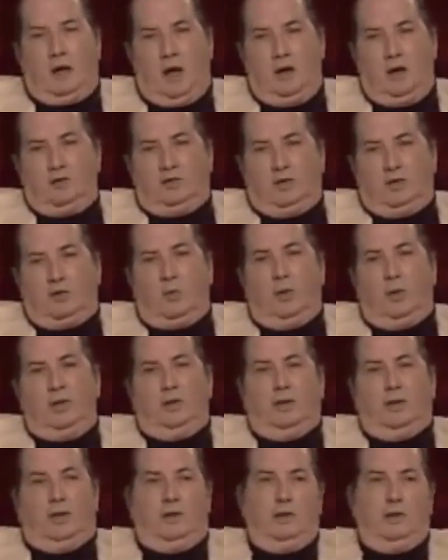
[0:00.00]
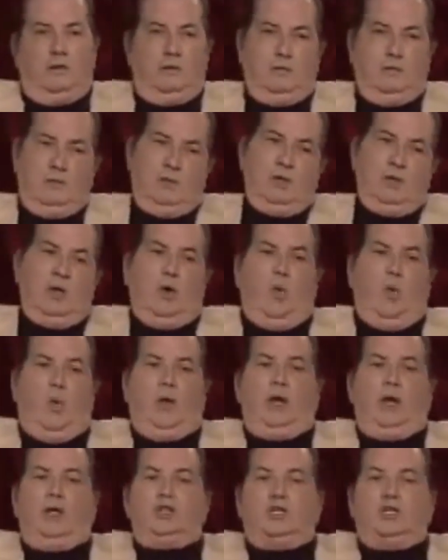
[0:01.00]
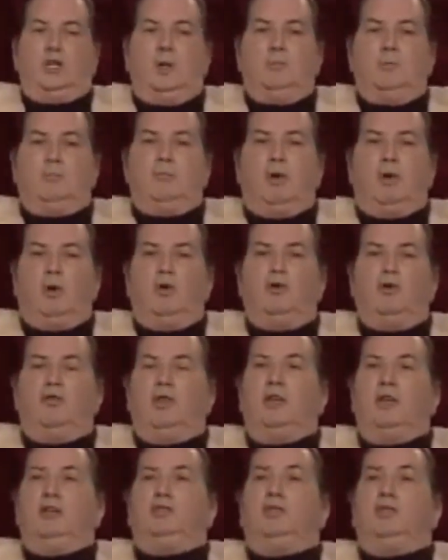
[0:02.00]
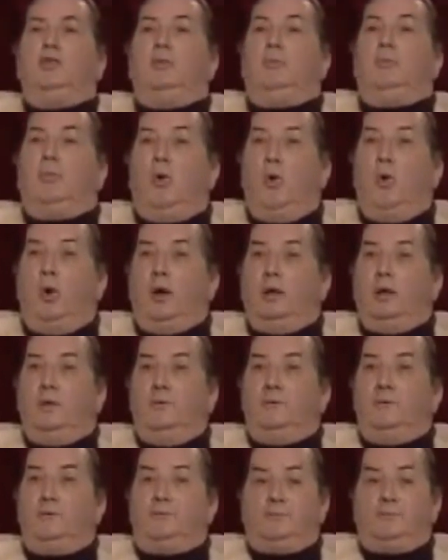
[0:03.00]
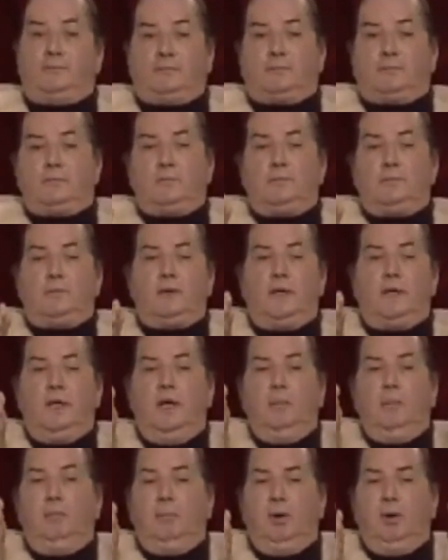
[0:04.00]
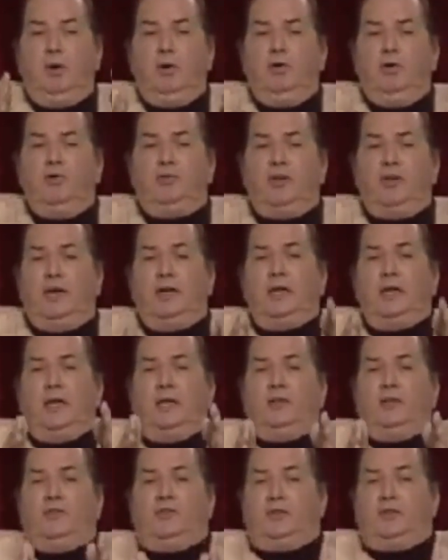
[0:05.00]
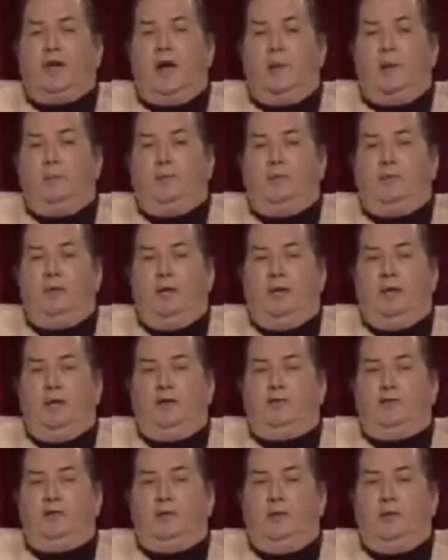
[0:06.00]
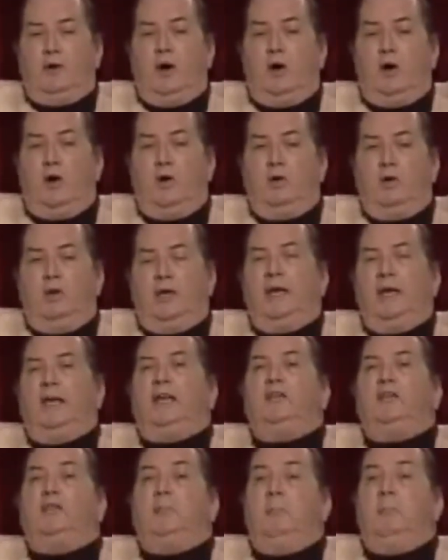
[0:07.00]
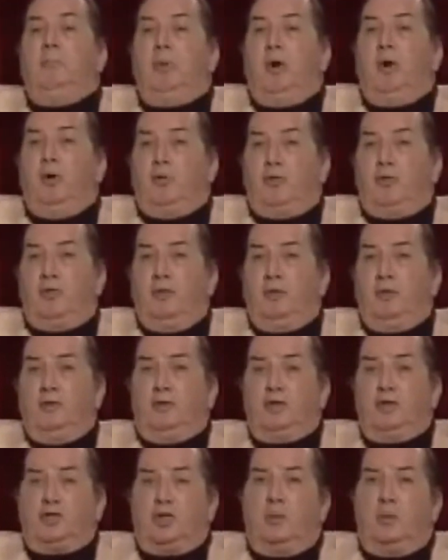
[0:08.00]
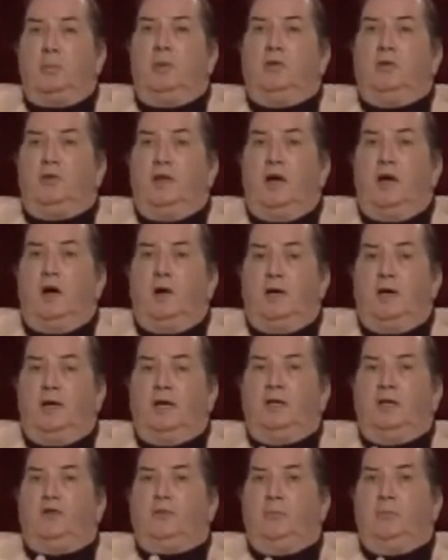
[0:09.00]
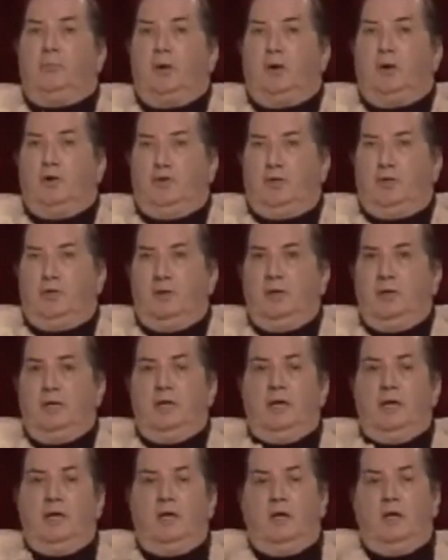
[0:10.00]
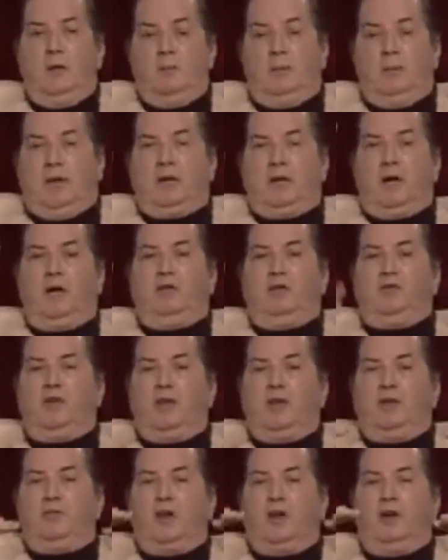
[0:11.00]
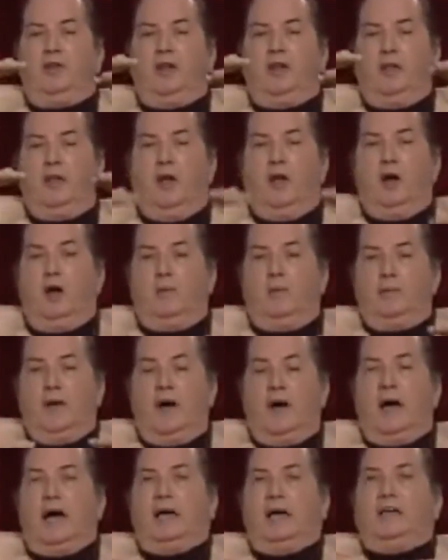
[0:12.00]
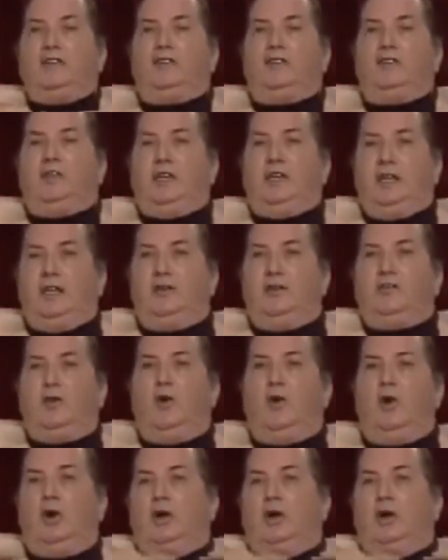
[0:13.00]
Consequently, when a ship pulls into port, it pulls in and stops in its call in its berth. The ship is now in its berth. Because it is on the law of the high seas